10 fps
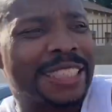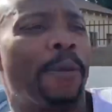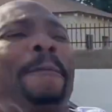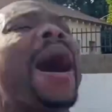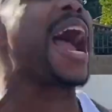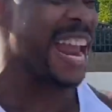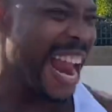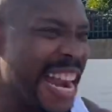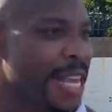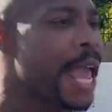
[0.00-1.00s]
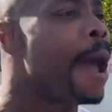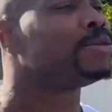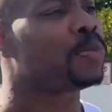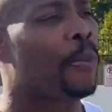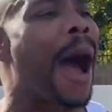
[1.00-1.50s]
It's my handicap
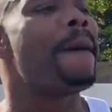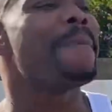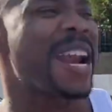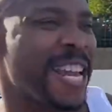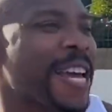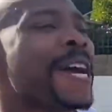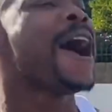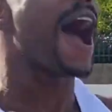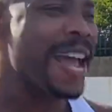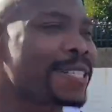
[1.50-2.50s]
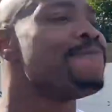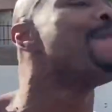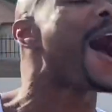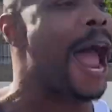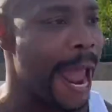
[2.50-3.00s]
spot, my nigga. It's
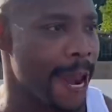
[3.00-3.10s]
mine.